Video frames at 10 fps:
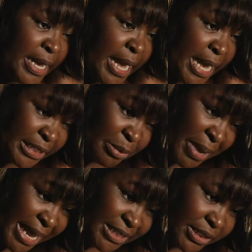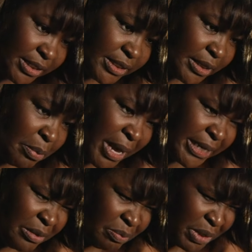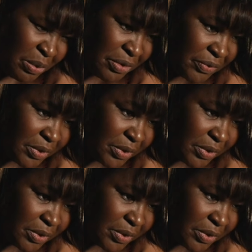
and imagine somebody beautiful.